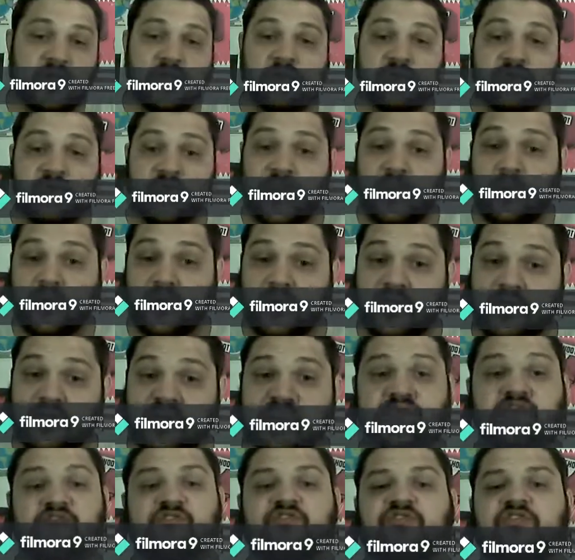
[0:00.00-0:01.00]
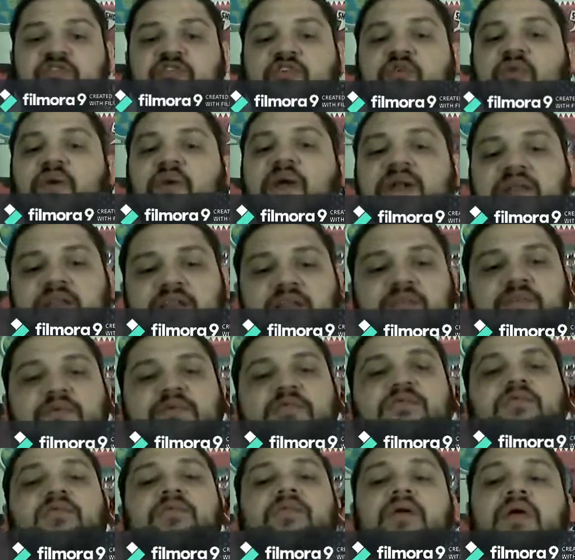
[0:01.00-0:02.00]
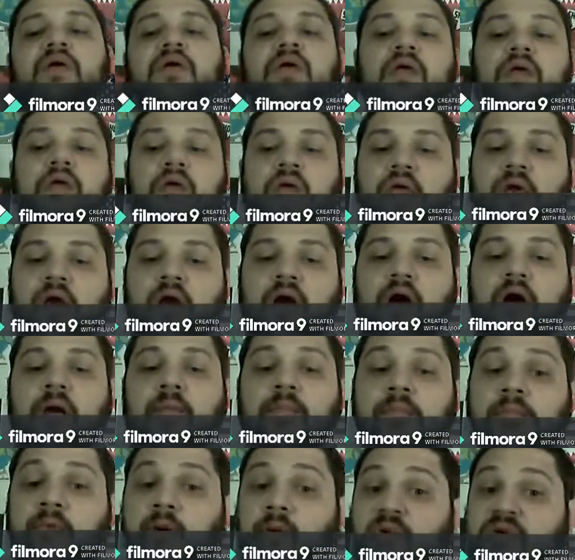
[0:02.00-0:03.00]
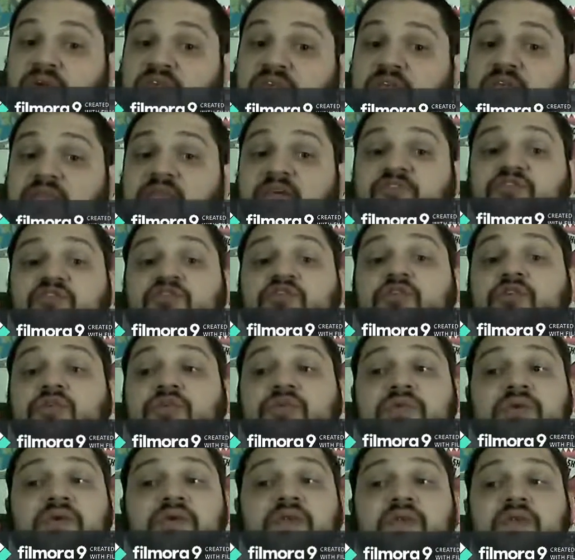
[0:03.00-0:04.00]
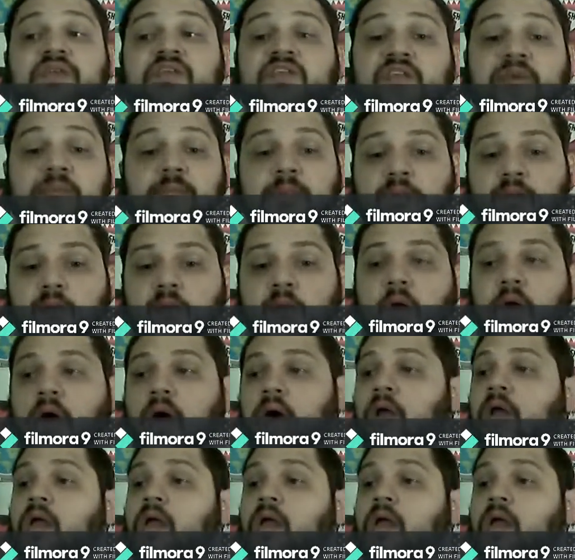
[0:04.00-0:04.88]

So they want to see that you're correcting the student. They want to see that you're using TPR.